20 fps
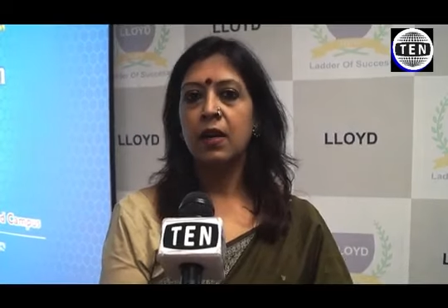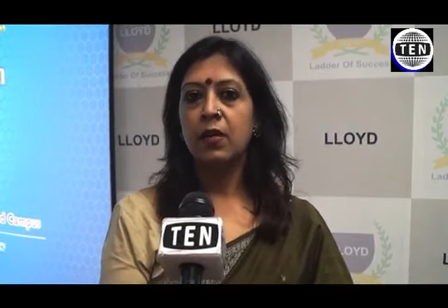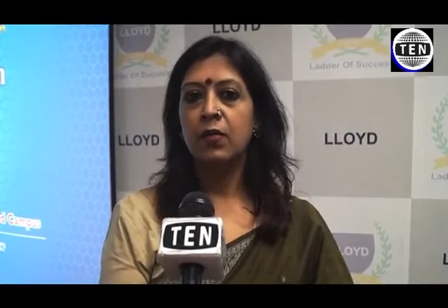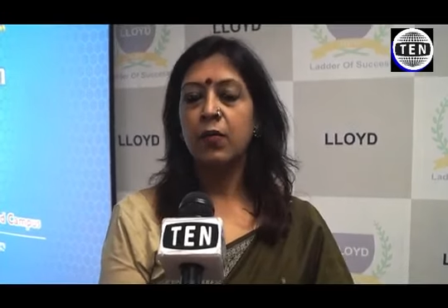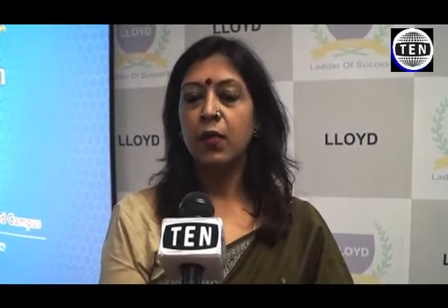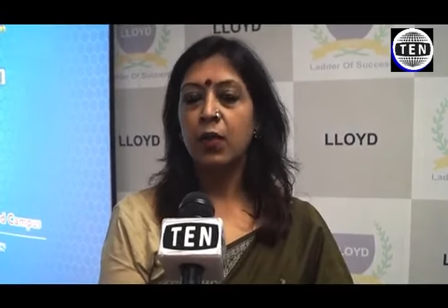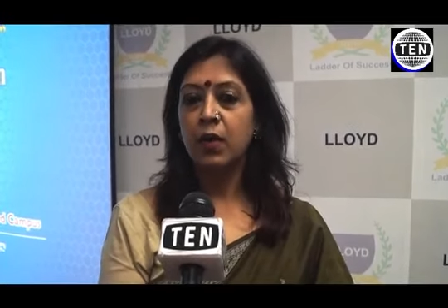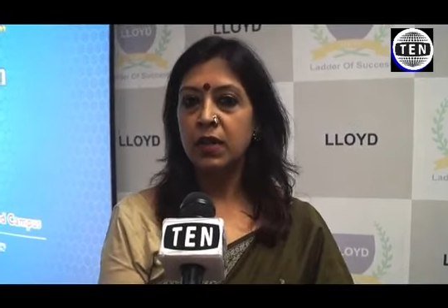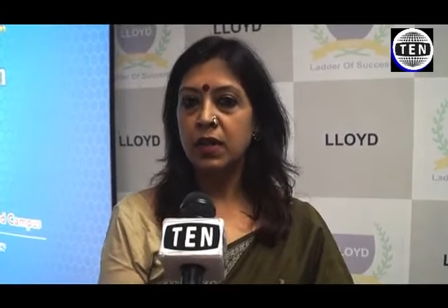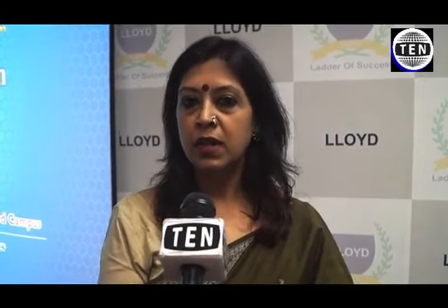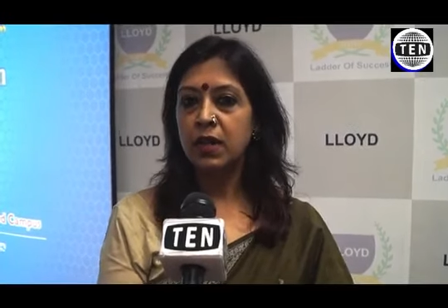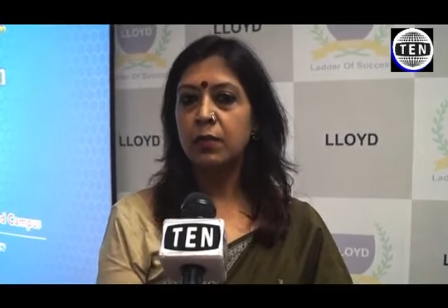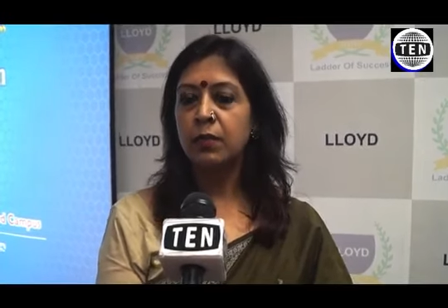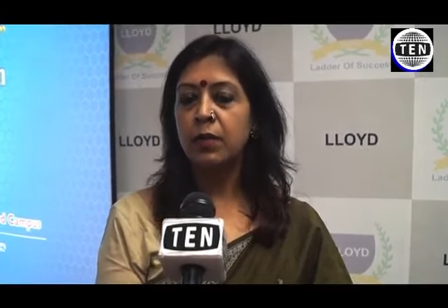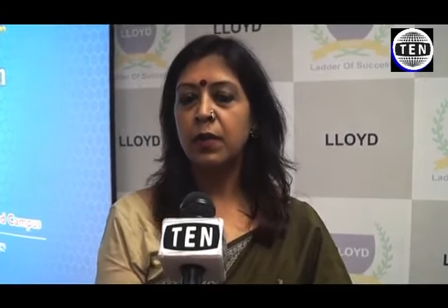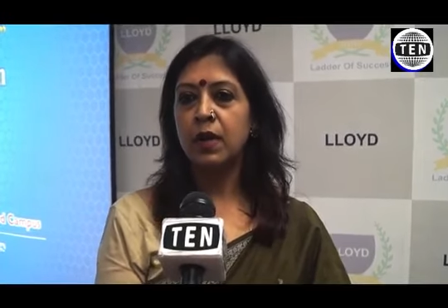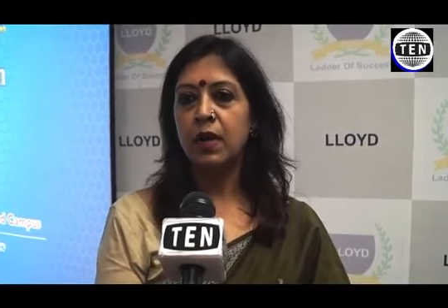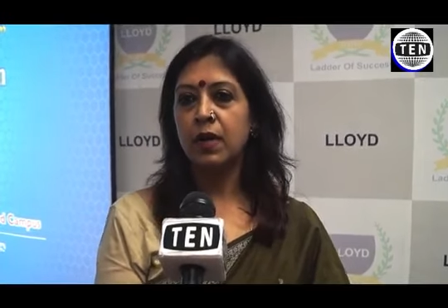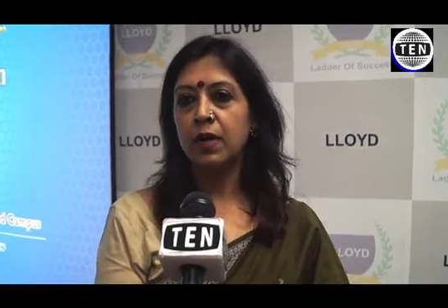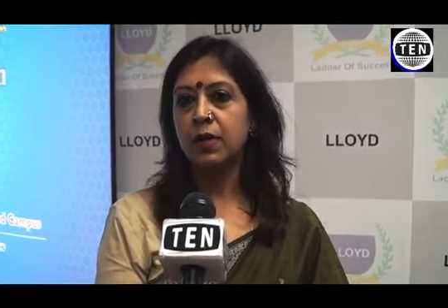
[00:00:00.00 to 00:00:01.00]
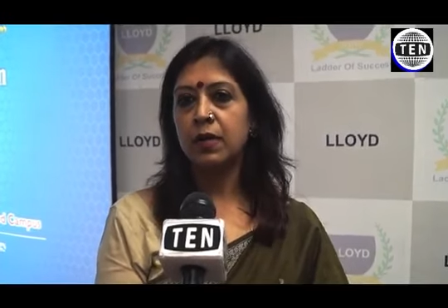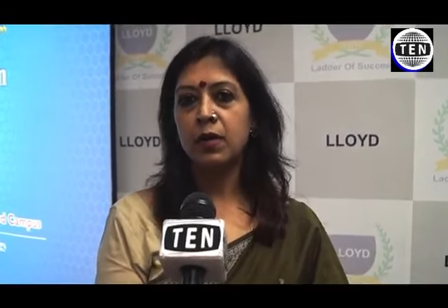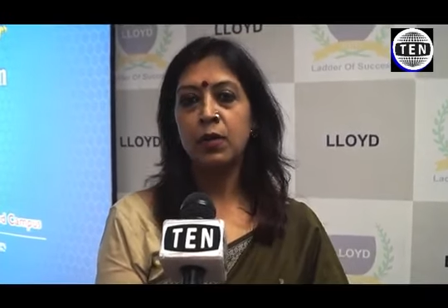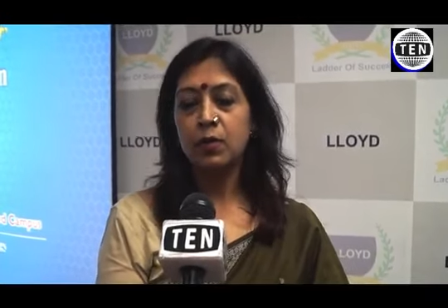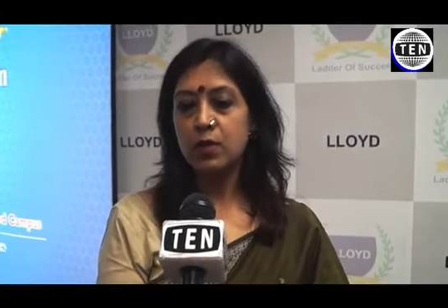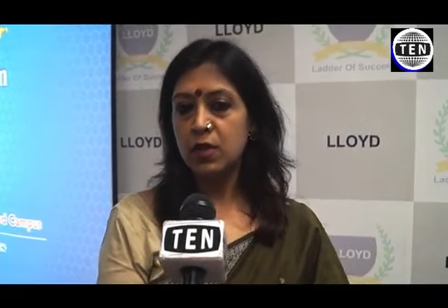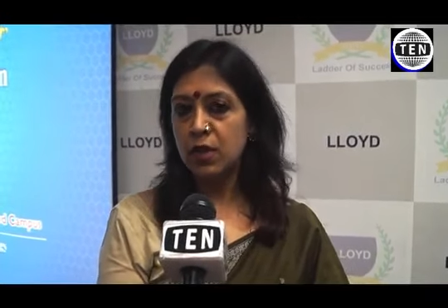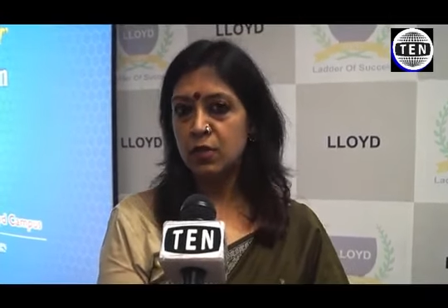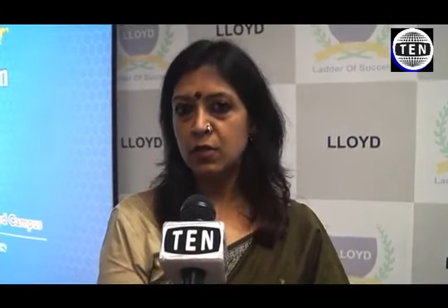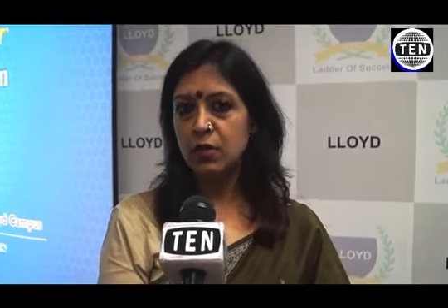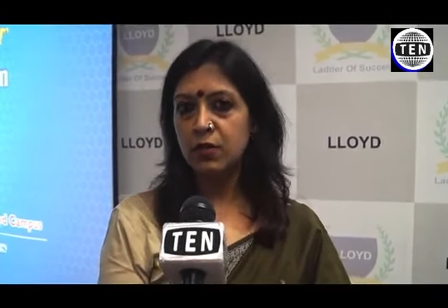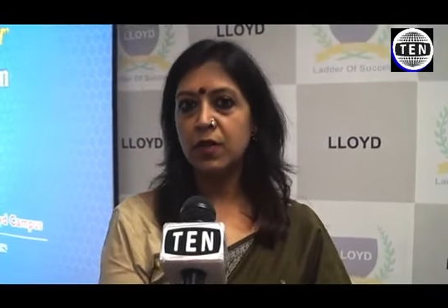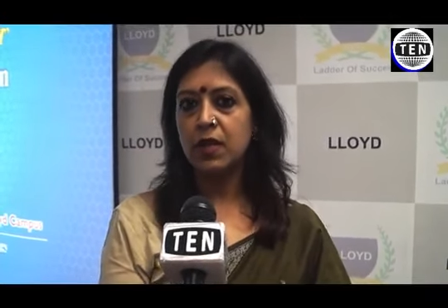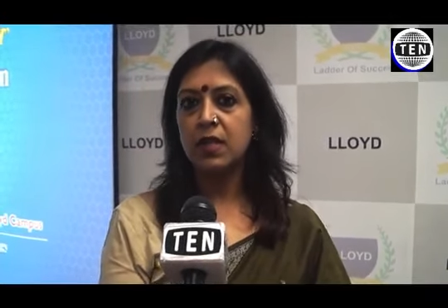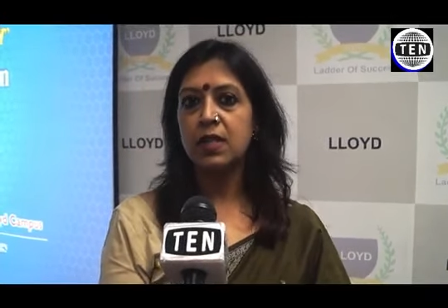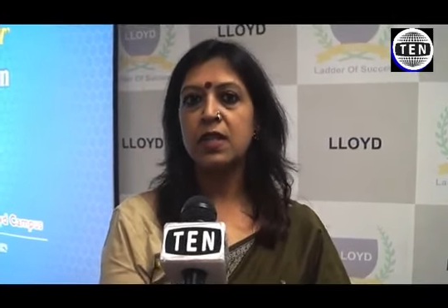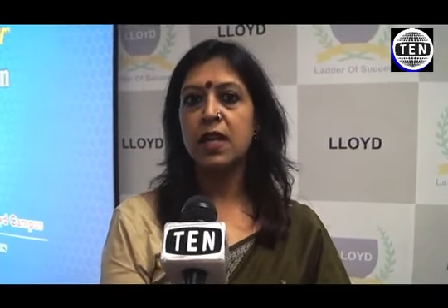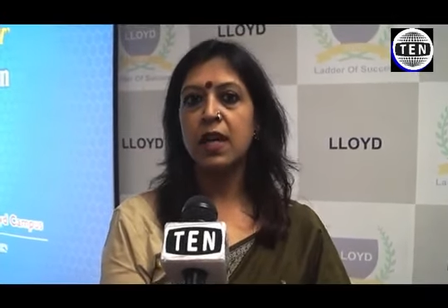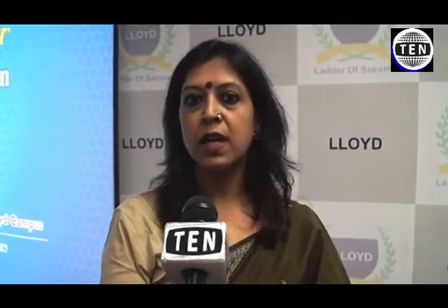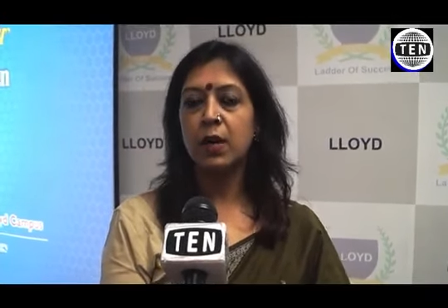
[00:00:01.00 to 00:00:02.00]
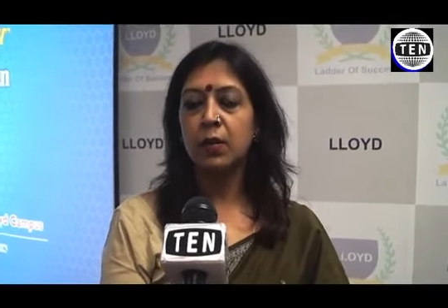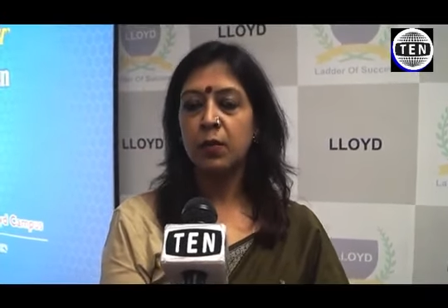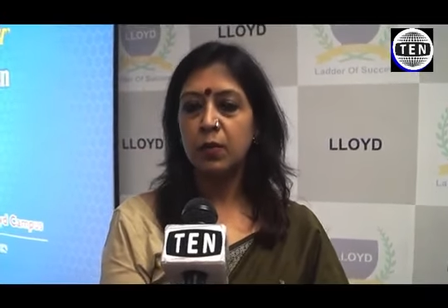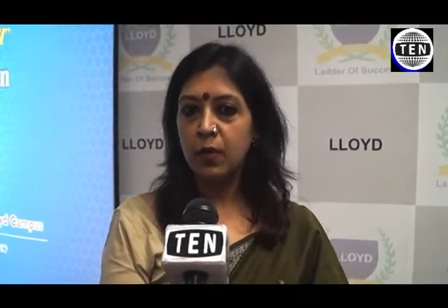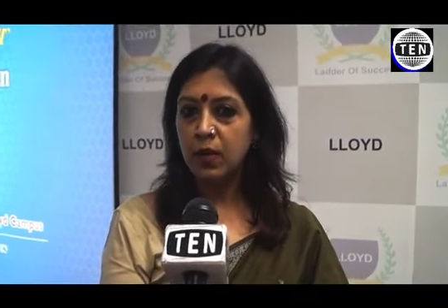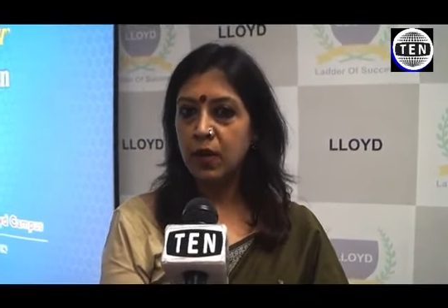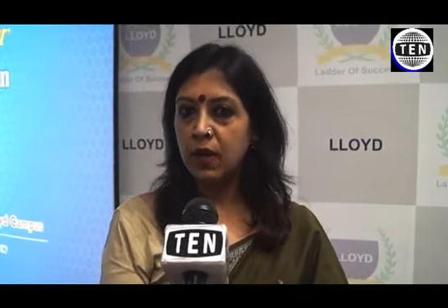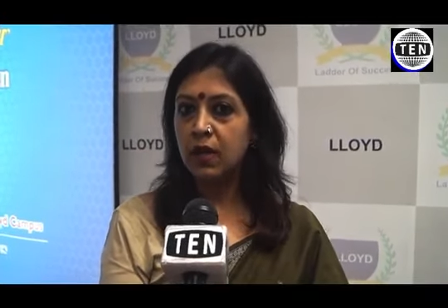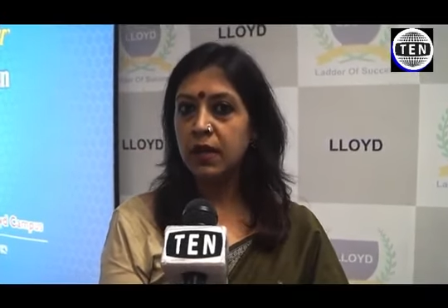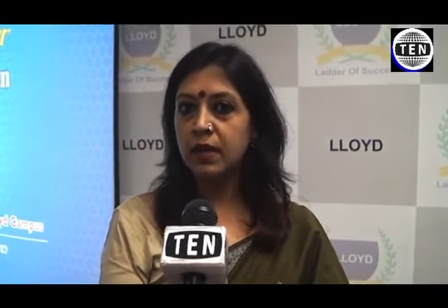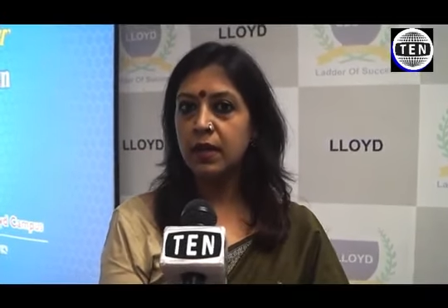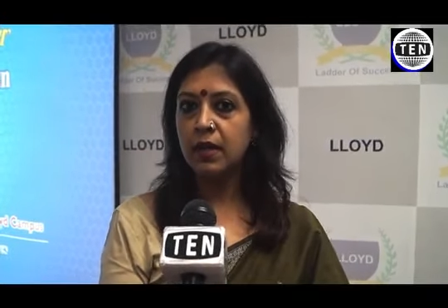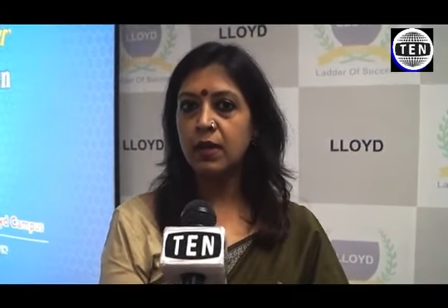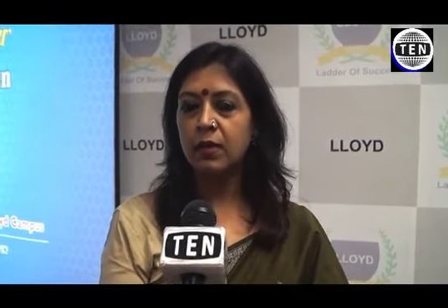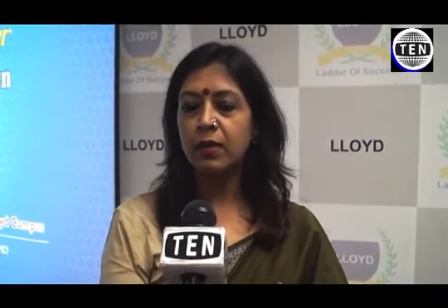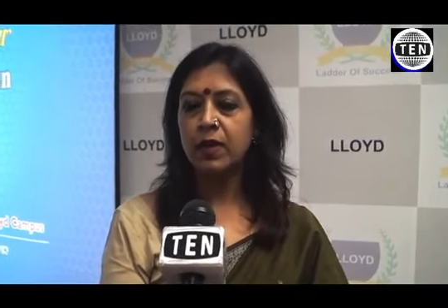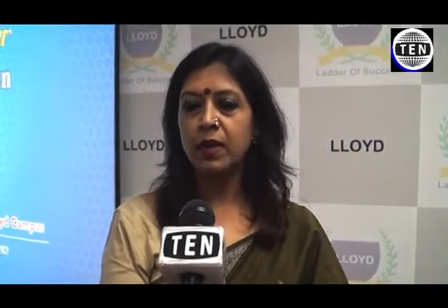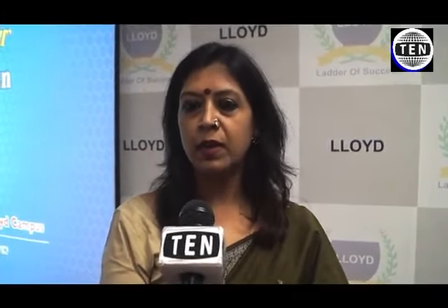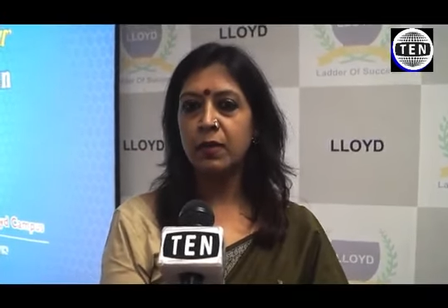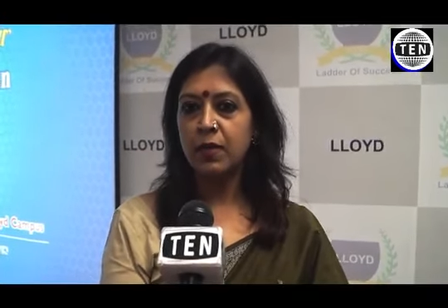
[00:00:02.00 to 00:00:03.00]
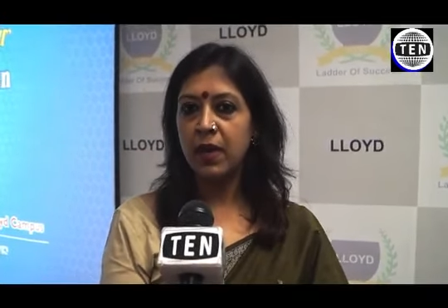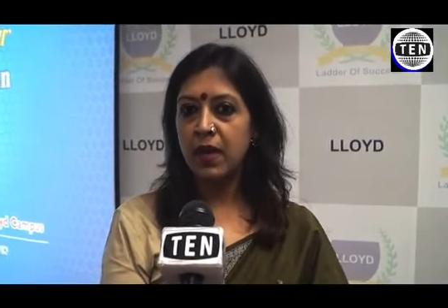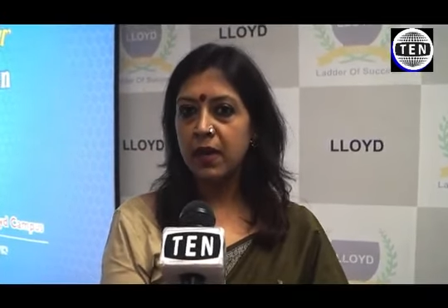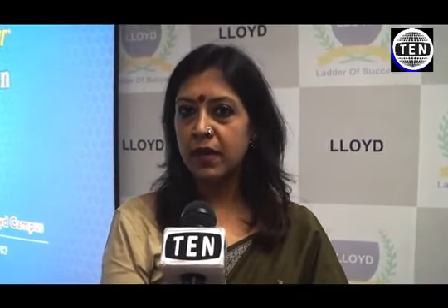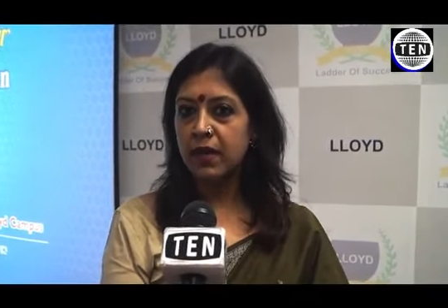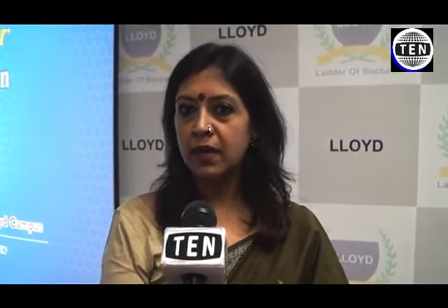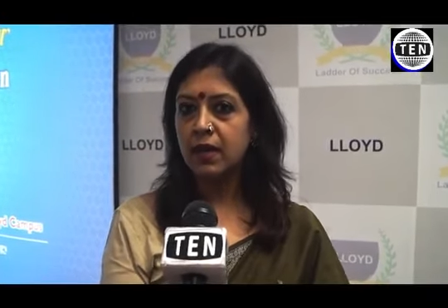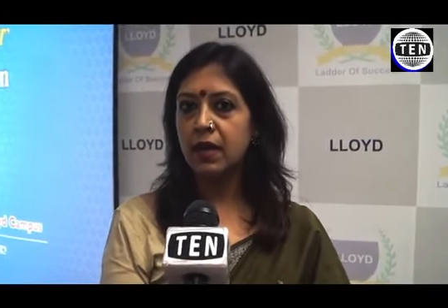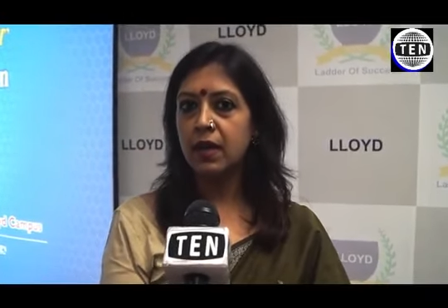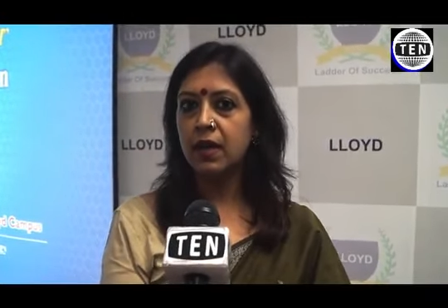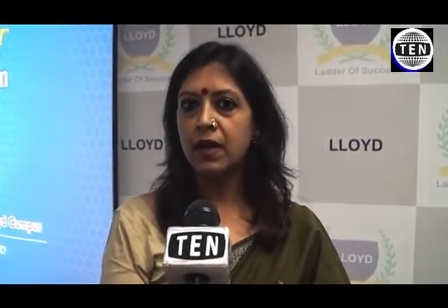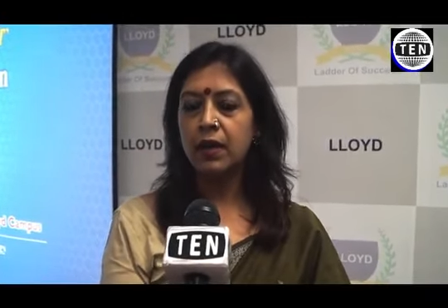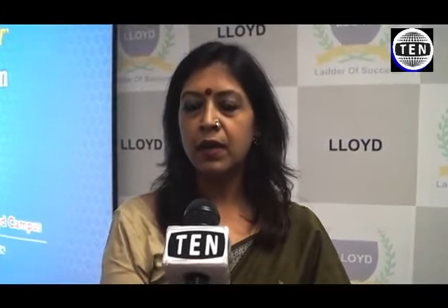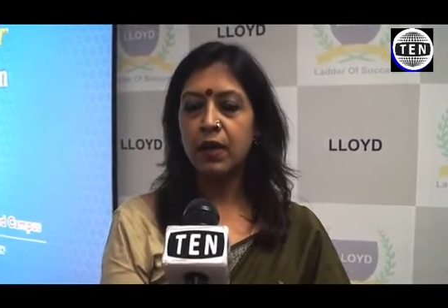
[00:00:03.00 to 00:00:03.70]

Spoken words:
for the usage of the entire world, including America,